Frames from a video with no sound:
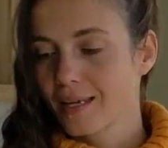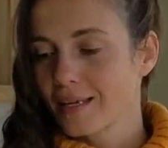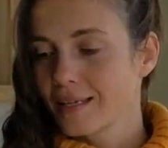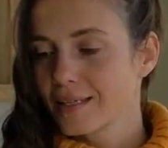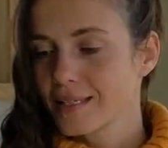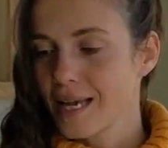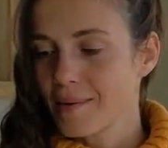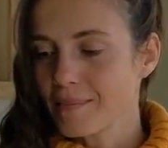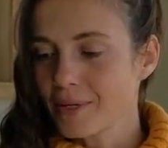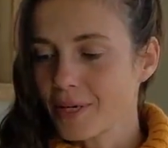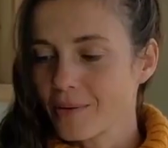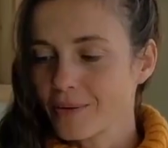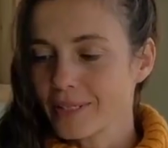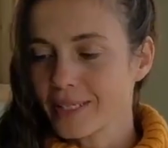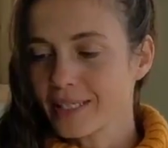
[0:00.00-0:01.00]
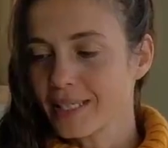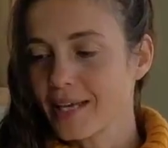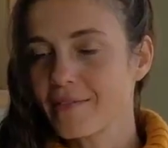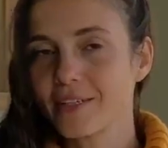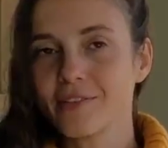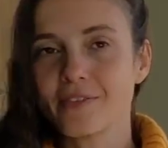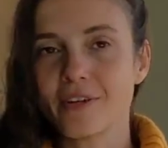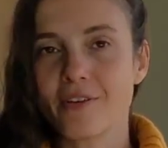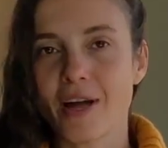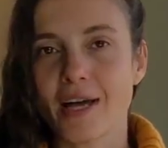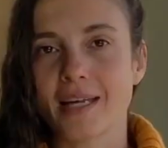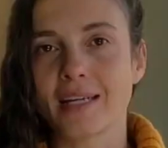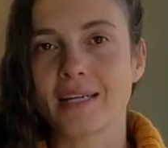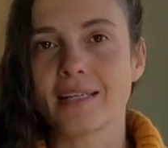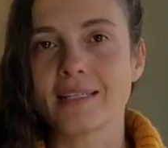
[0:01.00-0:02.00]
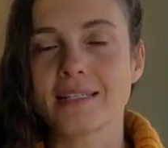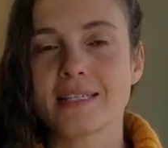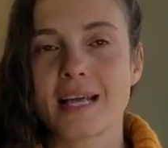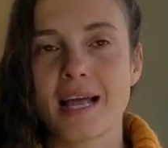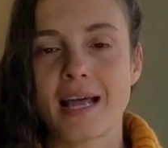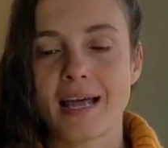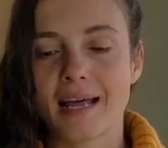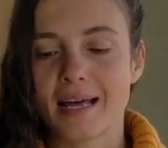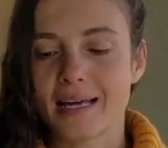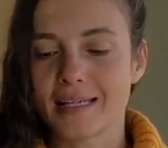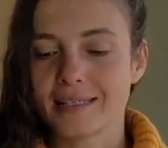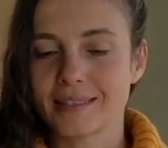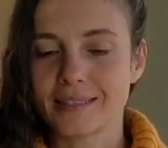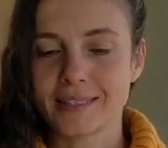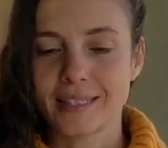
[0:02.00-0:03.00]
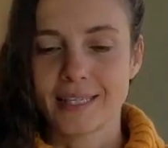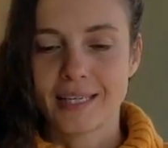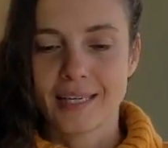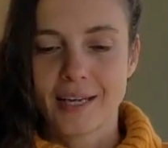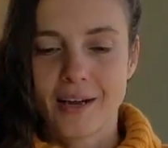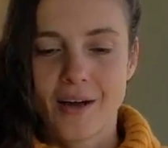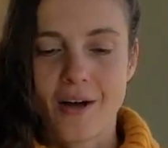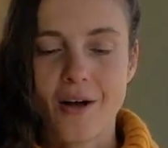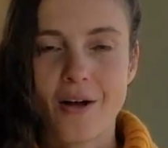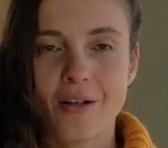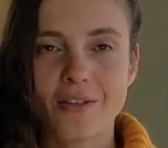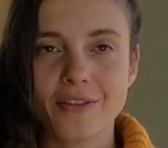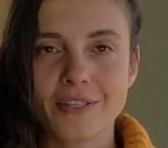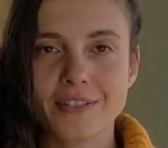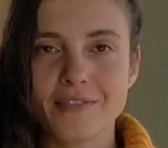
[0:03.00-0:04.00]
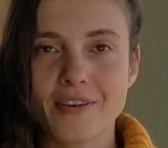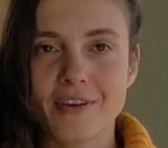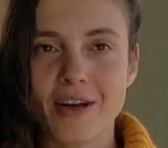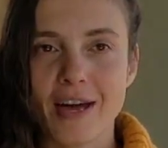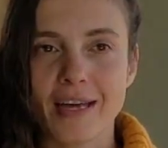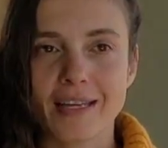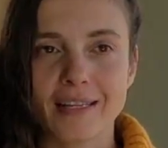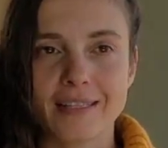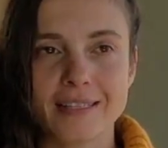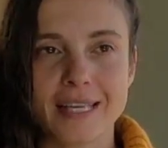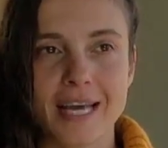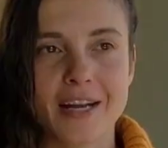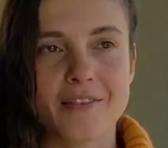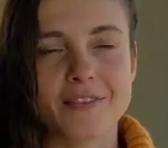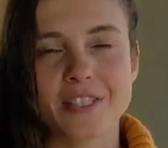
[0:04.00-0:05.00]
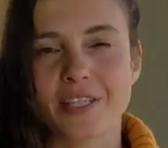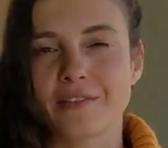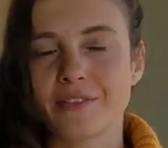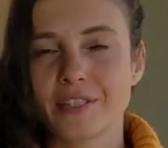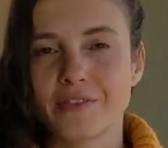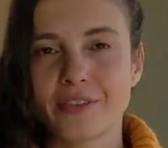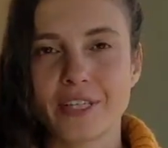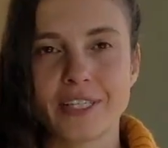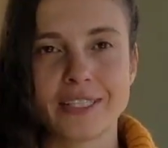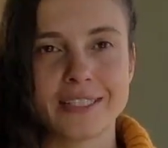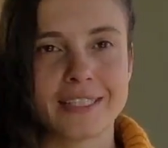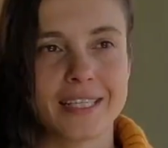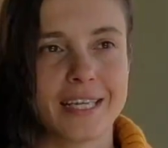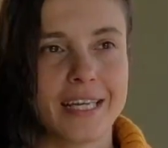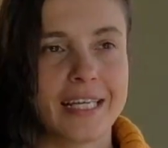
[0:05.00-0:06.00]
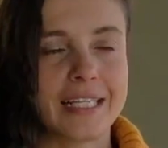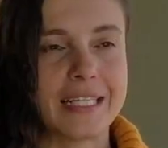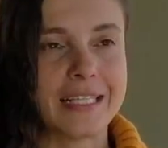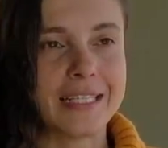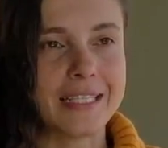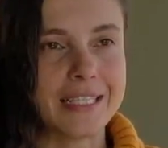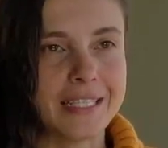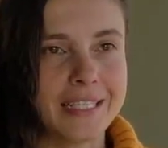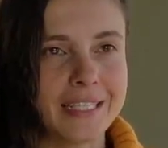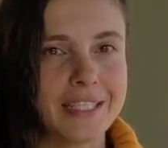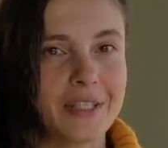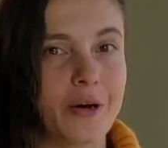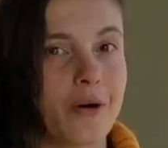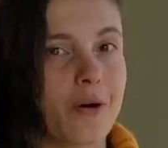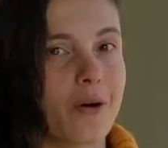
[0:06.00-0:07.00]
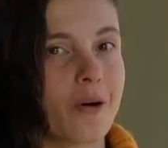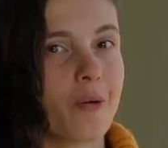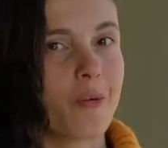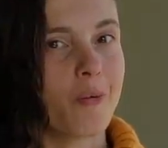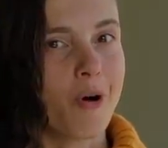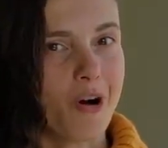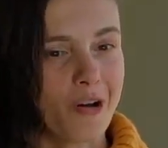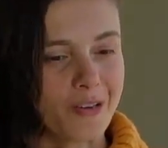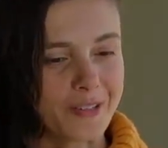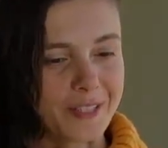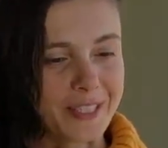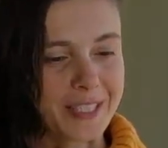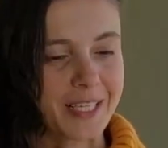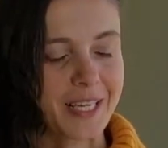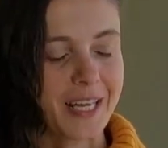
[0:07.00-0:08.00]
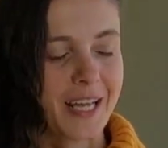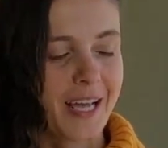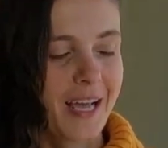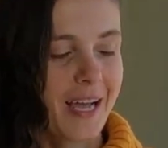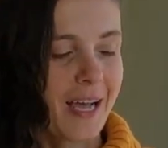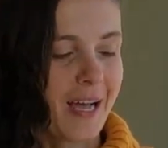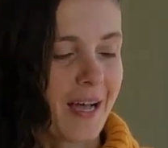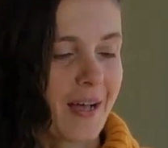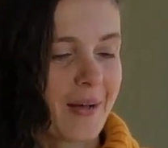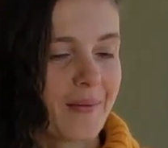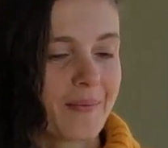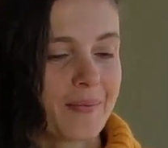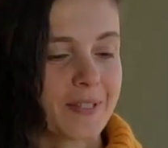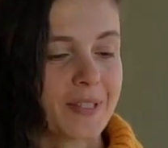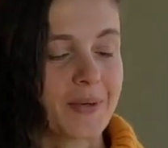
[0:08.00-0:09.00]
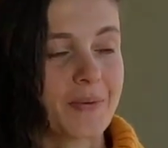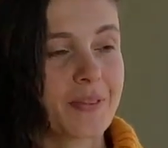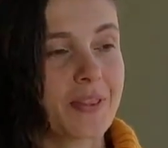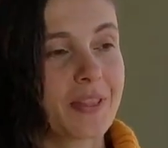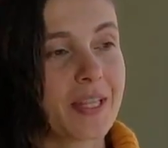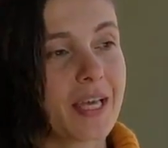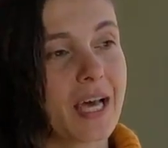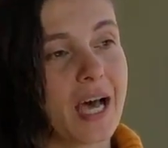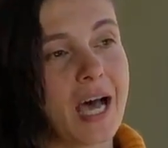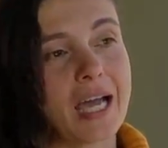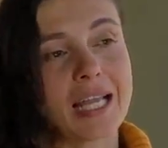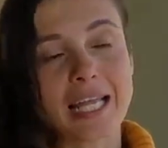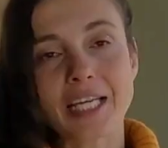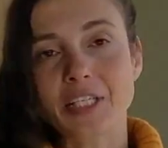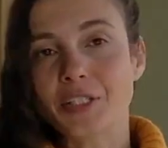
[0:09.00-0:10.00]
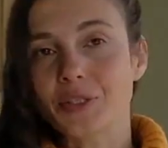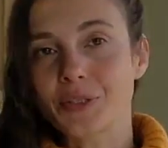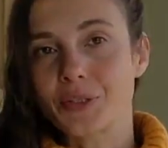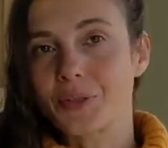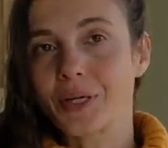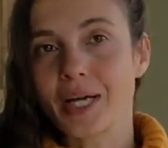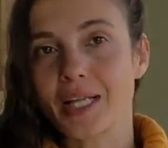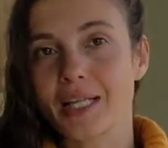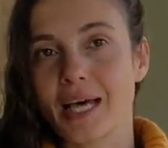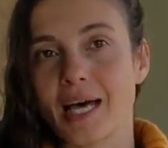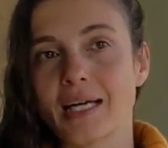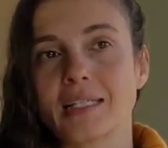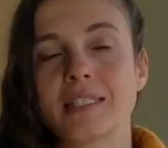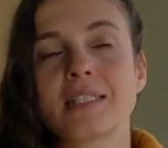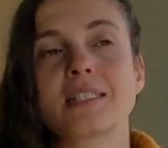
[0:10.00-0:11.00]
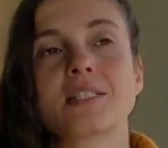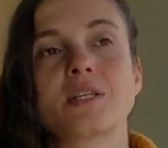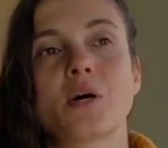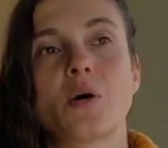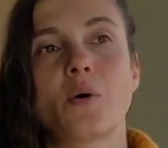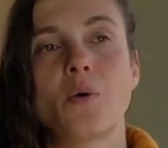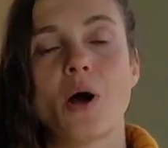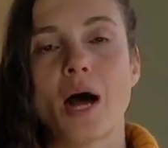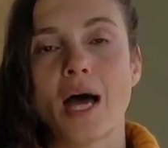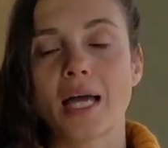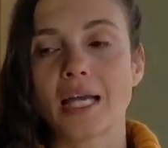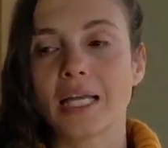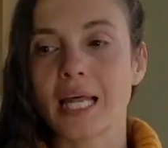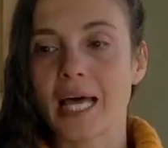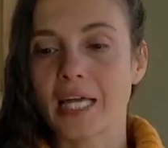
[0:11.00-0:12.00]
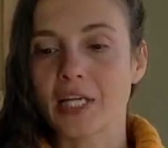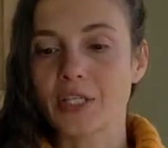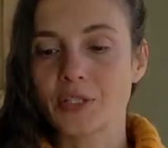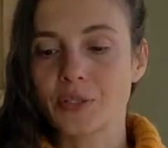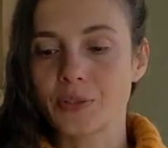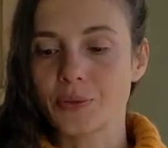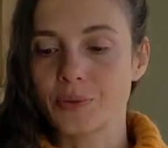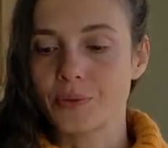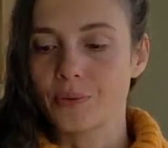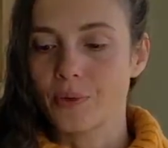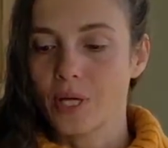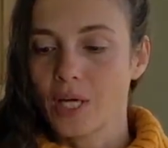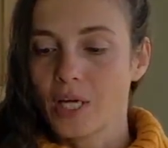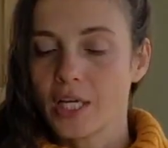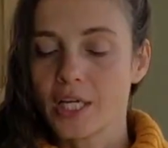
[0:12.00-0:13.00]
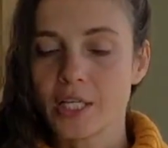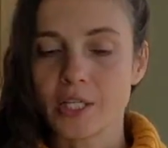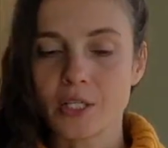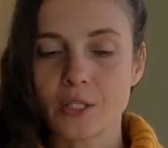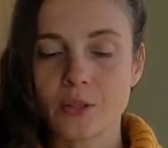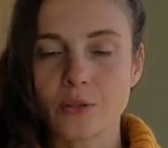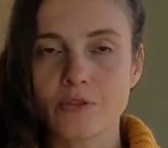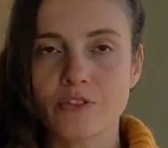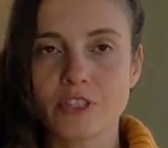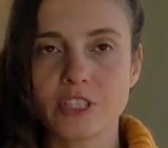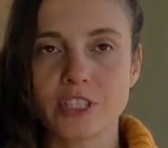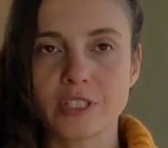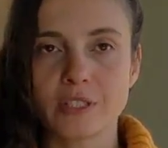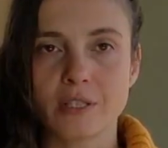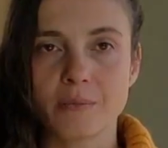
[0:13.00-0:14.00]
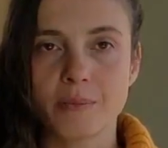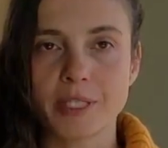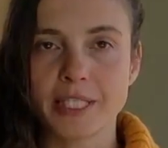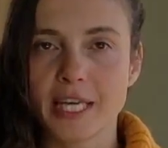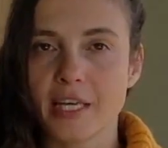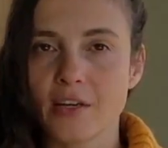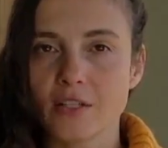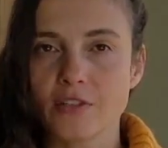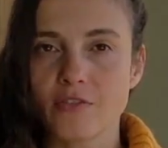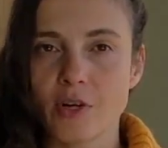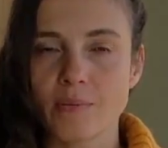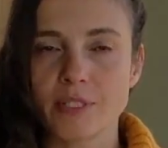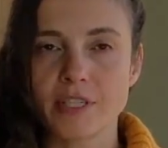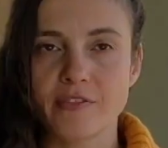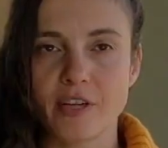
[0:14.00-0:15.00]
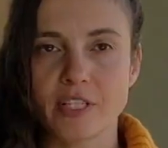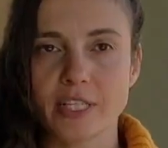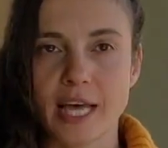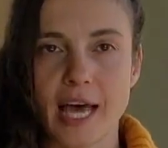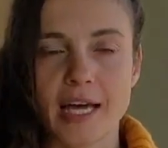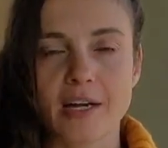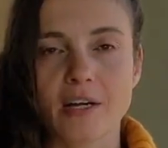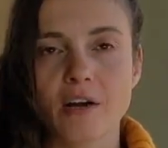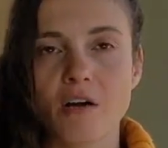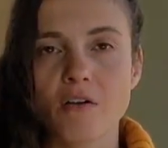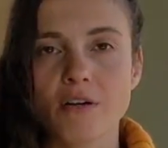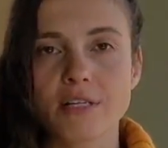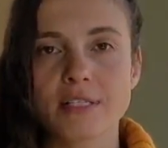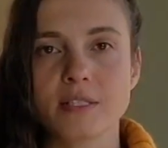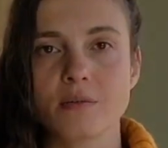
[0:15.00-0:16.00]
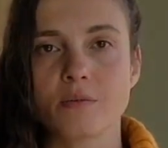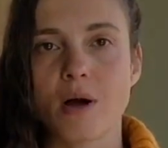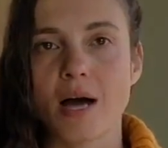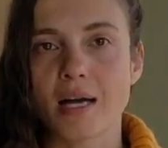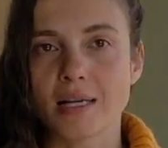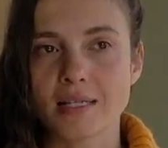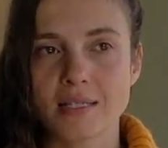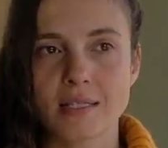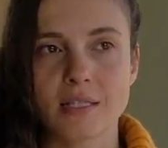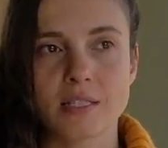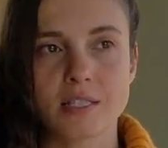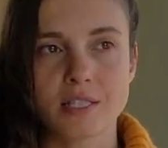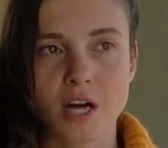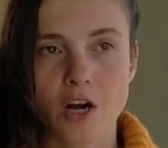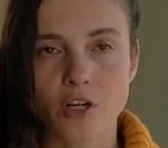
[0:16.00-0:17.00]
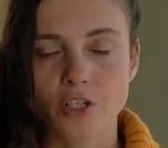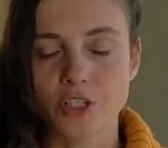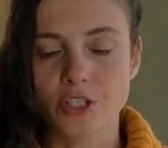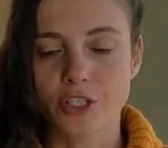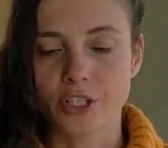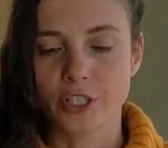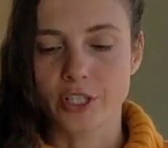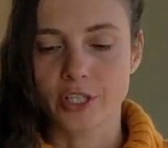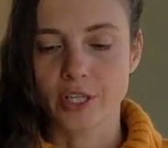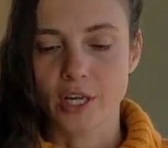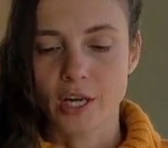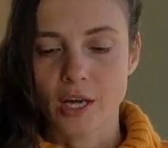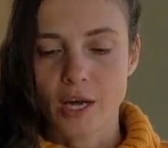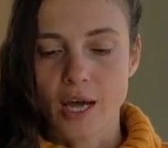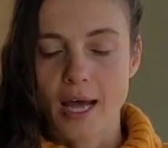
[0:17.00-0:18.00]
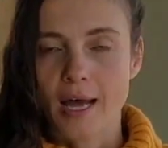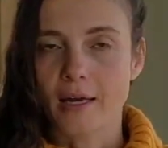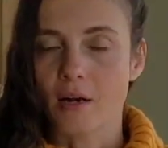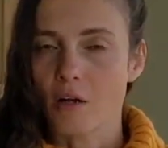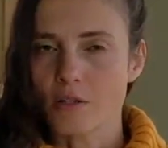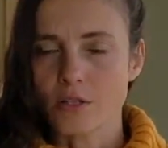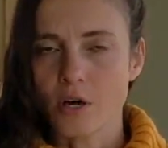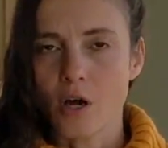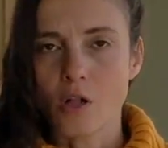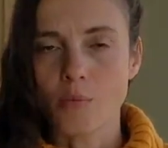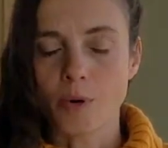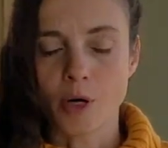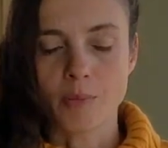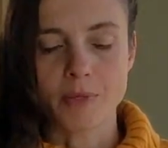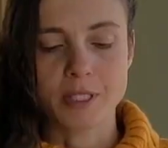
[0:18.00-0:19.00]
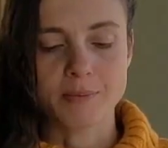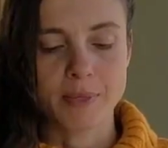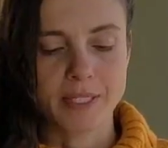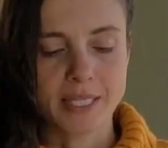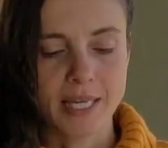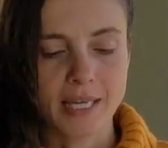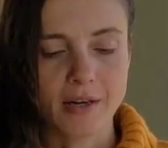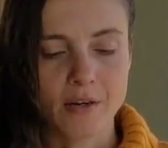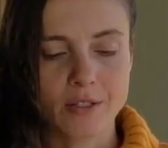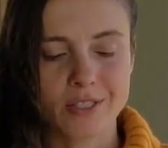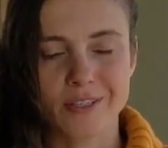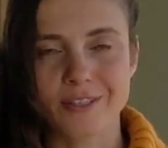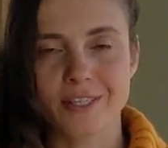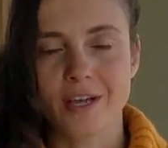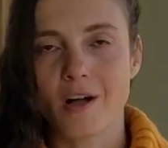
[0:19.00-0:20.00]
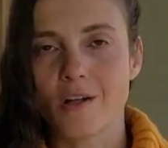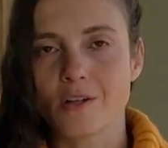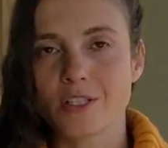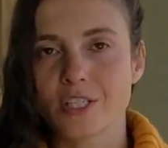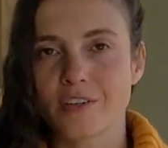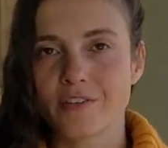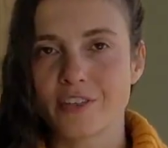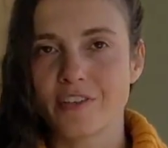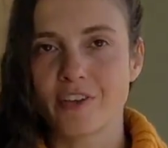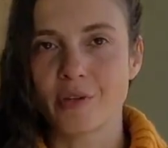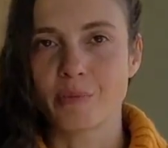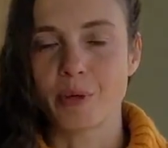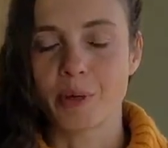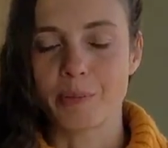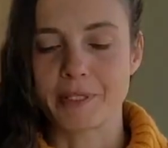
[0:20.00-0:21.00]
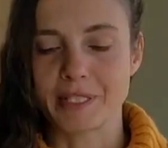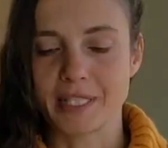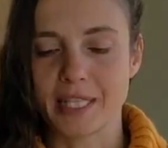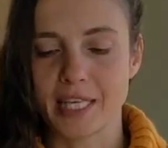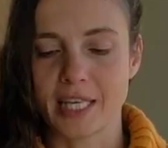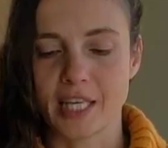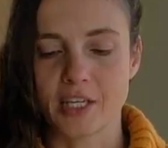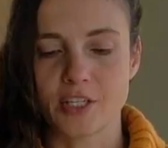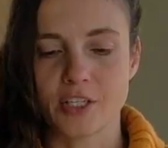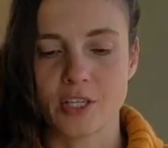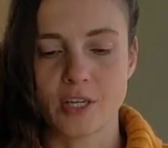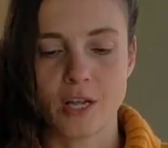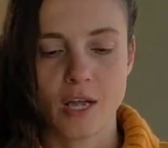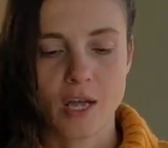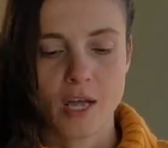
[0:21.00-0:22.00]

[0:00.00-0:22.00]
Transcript: So I'm growing 11 varieties, and all these varieties kind of serve different need or want. So I like to cook a lot, so I like to include potatoes from different categories: waxy, starchy, and also all-purpose potatoes, because they all serve different purpose in the kitchen.